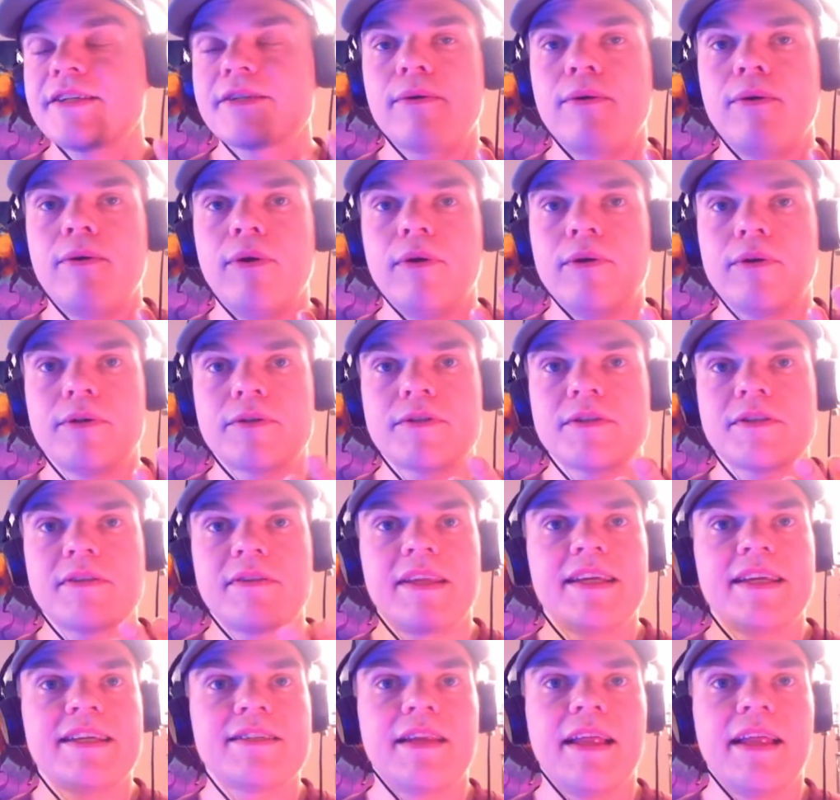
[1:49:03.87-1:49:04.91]
cause
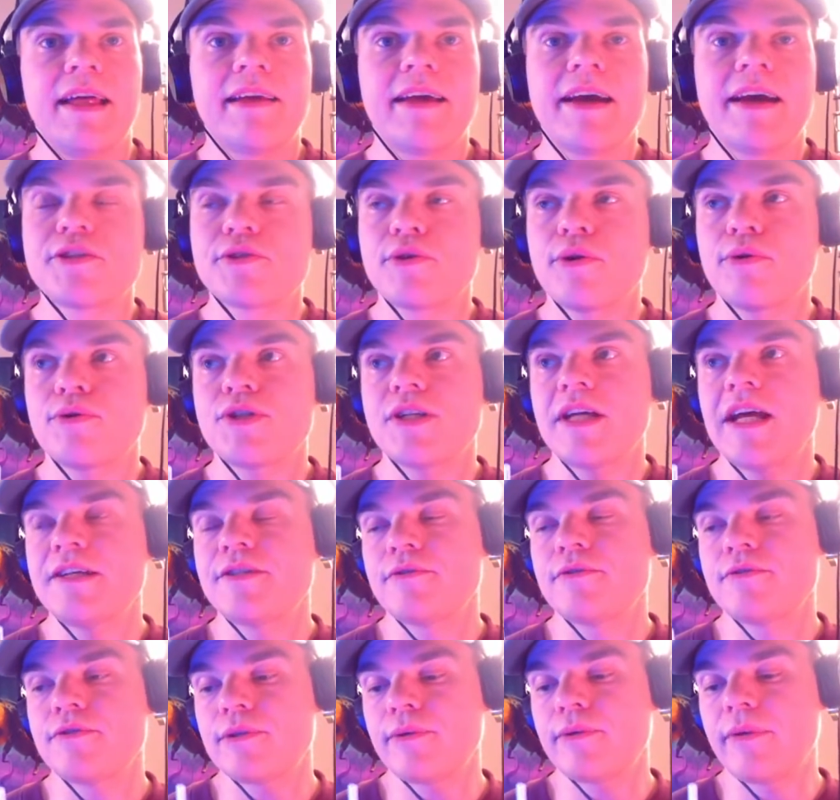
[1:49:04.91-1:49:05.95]
these like
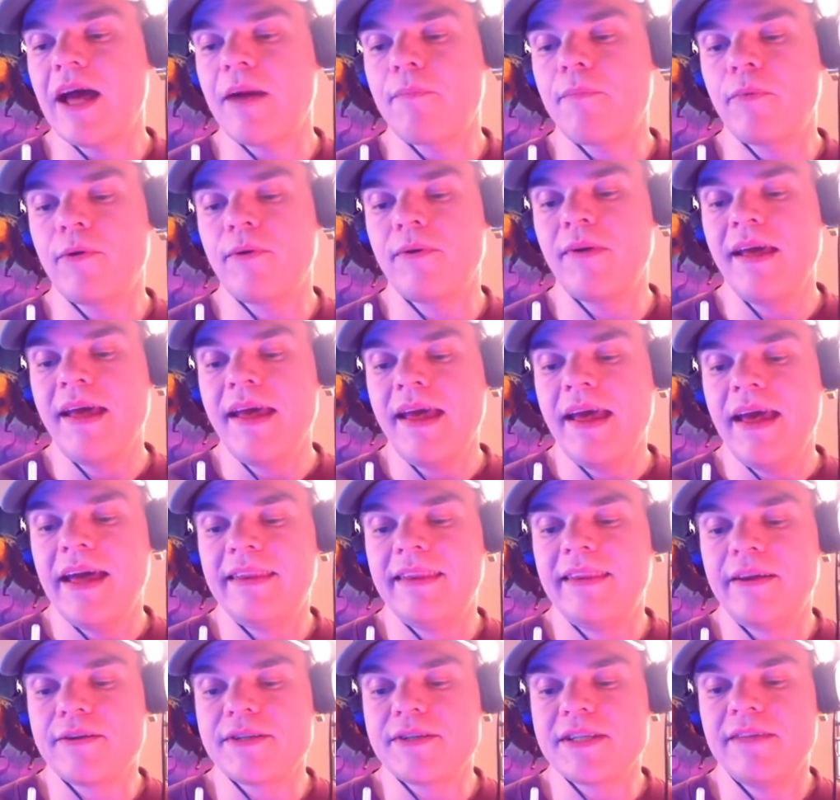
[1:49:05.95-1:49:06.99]
associations to happen. And
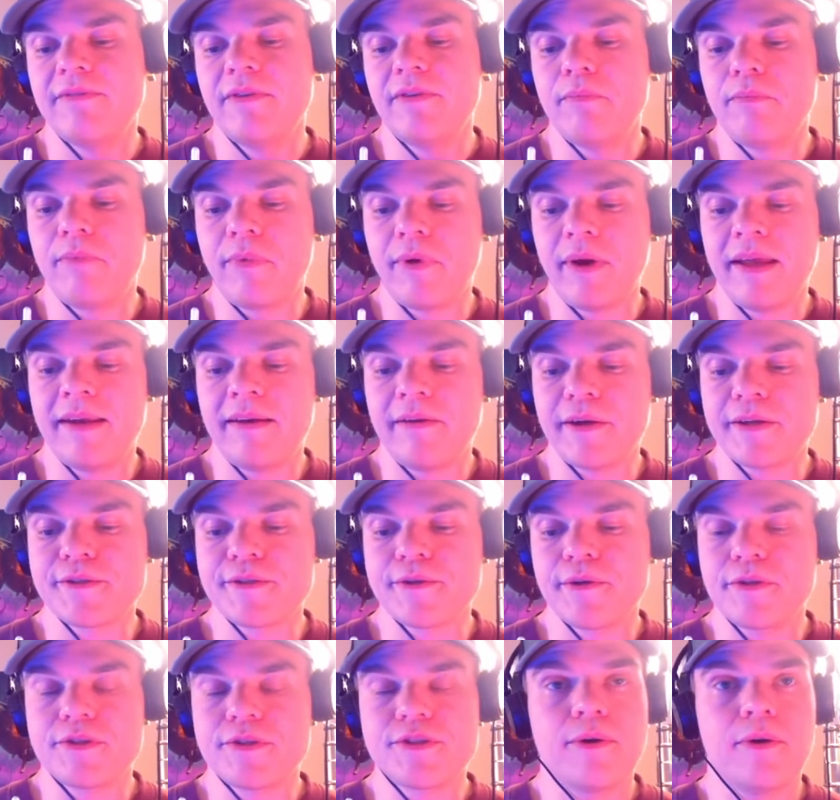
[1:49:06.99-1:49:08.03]
there's even brain
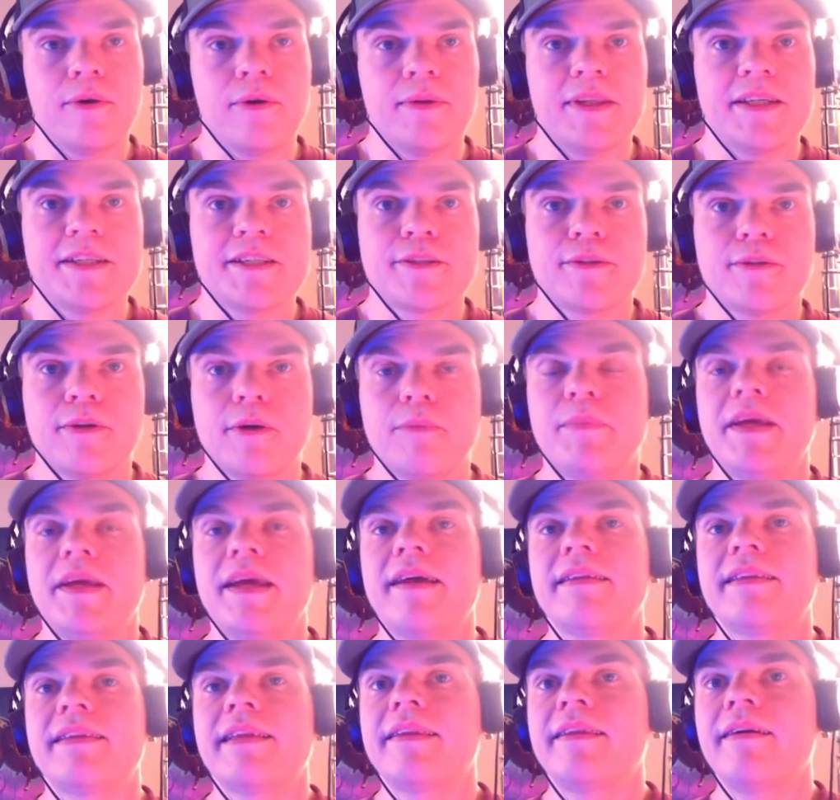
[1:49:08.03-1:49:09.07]
research on this
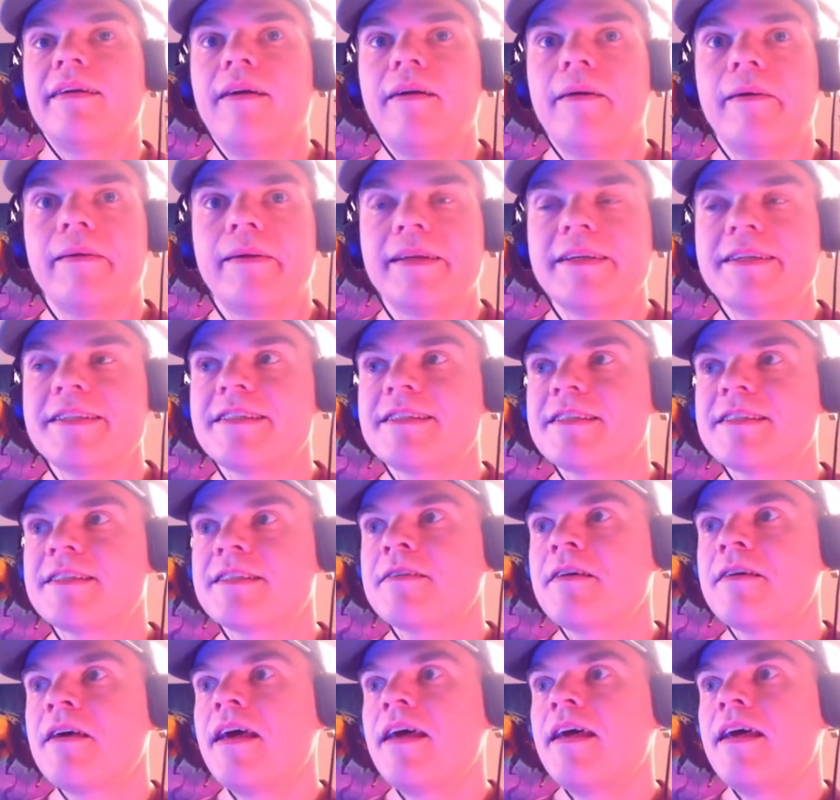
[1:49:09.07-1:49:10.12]
topic that artists
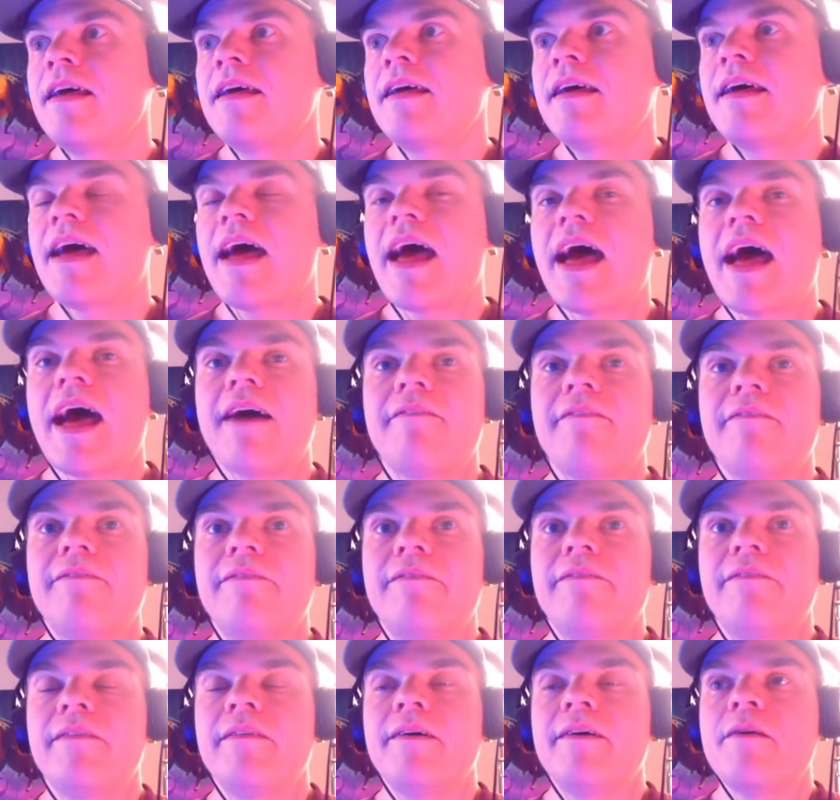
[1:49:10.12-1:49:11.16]

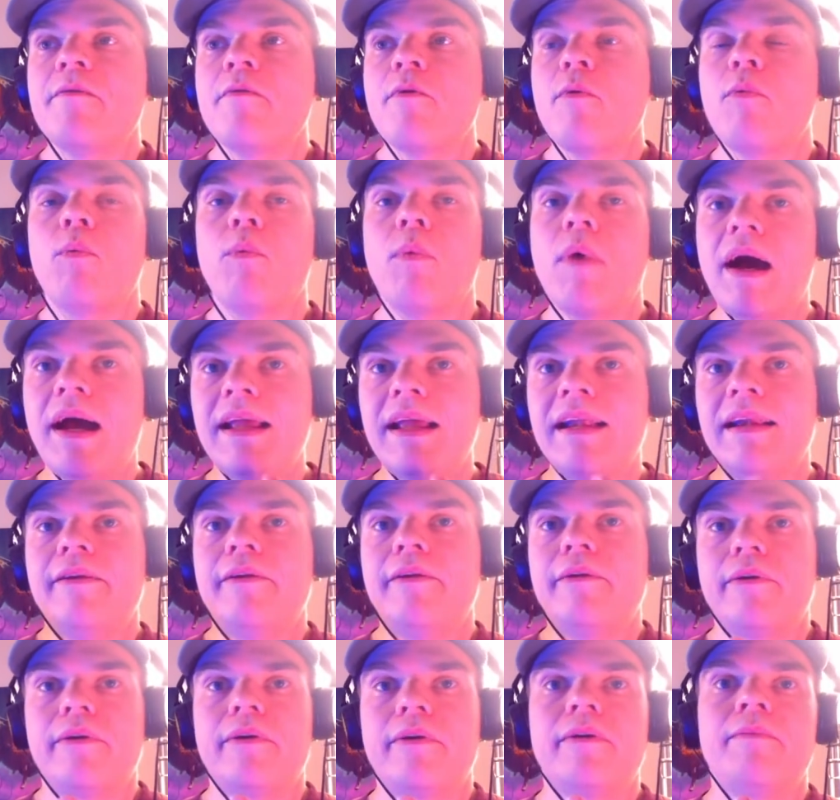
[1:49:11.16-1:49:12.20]
have
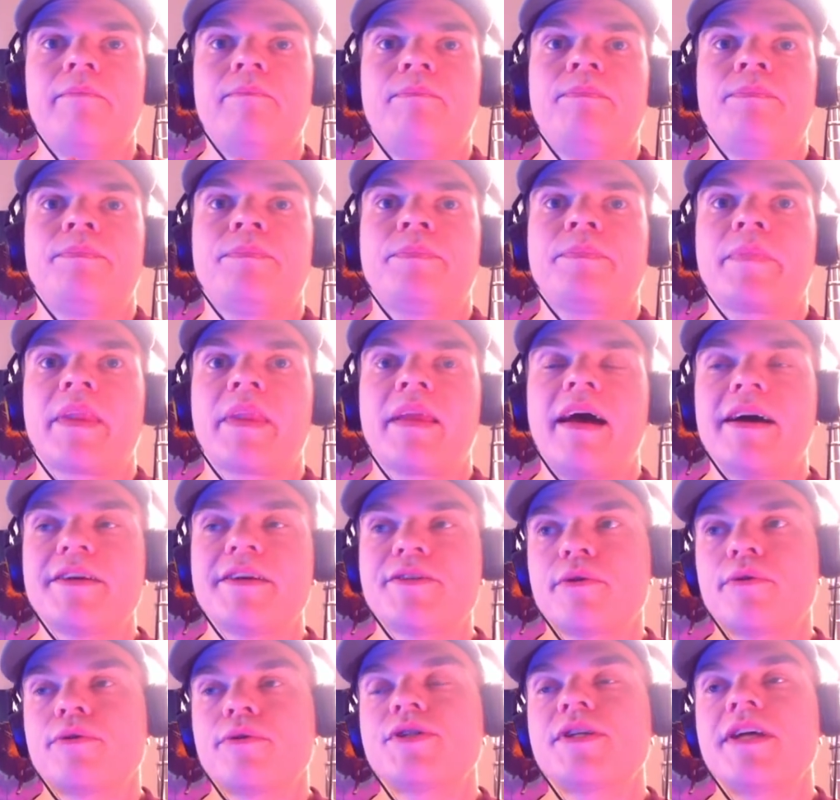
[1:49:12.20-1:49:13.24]
wilder
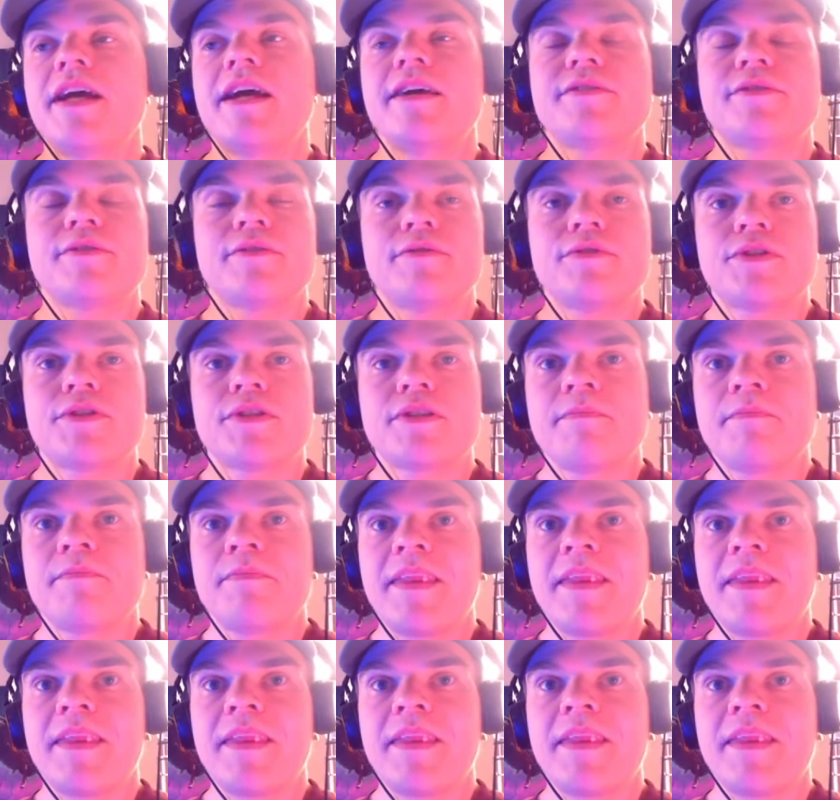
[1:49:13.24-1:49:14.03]
associations.